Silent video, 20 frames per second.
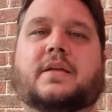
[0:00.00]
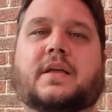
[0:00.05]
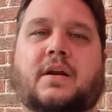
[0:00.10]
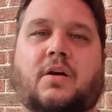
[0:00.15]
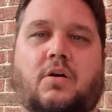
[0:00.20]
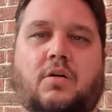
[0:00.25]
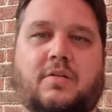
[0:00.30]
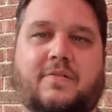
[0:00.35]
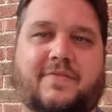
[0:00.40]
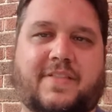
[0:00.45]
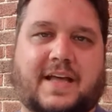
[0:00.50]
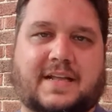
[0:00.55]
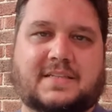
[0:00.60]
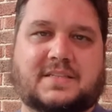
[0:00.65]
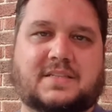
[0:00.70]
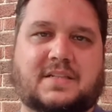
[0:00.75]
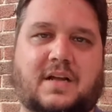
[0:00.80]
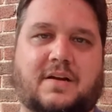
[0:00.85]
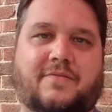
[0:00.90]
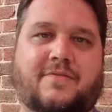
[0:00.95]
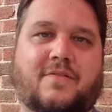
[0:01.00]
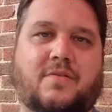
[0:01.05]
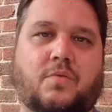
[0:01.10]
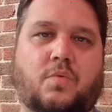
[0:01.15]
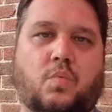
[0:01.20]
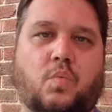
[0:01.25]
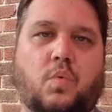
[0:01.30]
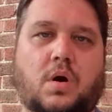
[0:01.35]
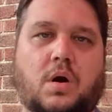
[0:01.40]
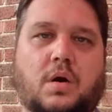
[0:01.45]
and all of that stuff
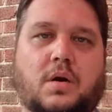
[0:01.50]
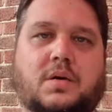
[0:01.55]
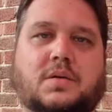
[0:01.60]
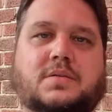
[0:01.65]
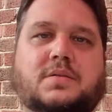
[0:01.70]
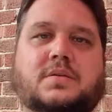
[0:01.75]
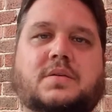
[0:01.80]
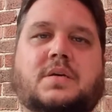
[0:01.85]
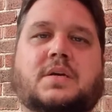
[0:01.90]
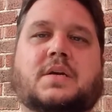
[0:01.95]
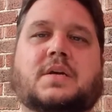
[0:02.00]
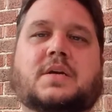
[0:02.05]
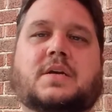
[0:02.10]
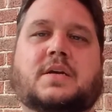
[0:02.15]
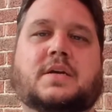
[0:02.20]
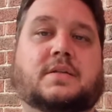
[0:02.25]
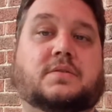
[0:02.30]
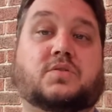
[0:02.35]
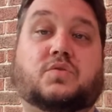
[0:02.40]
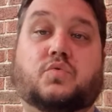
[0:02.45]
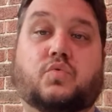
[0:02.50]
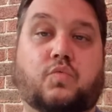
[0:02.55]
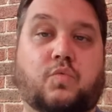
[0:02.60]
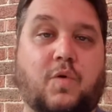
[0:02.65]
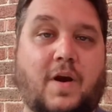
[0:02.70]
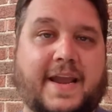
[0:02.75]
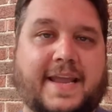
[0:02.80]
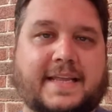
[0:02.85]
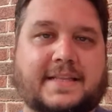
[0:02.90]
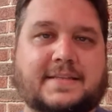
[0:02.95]
works. It's
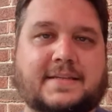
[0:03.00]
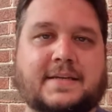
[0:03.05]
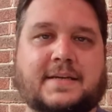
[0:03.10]
great.